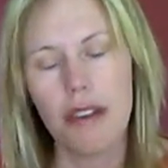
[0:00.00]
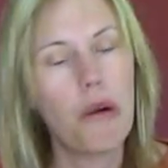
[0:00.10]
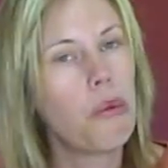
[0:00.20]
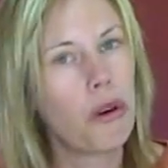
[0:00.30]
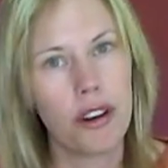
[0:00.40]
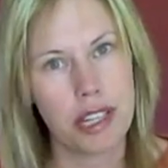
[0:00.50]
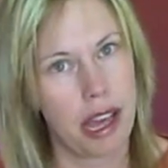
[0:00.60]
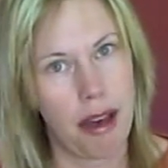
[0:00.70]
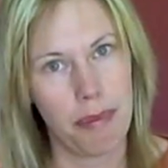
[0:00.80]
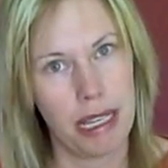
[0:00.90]
that weren't
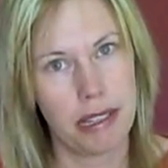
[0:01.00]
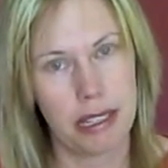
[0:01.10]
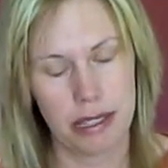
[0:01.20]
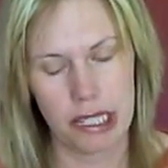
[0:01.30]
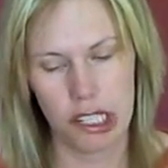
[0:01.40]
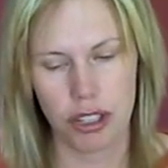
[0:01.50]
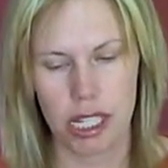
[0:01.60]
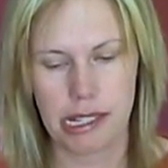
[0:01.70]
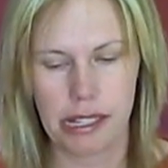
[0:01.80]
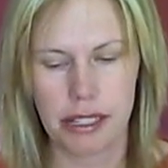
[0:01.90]
happy to see
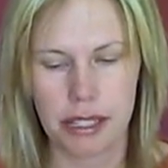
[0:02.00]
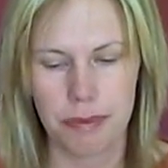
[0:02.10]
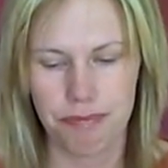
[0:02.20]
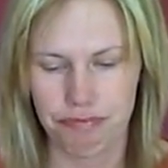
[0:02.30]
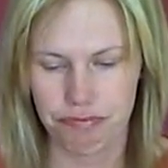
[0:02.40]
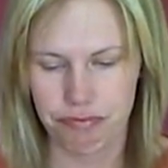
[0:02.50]
Jesus.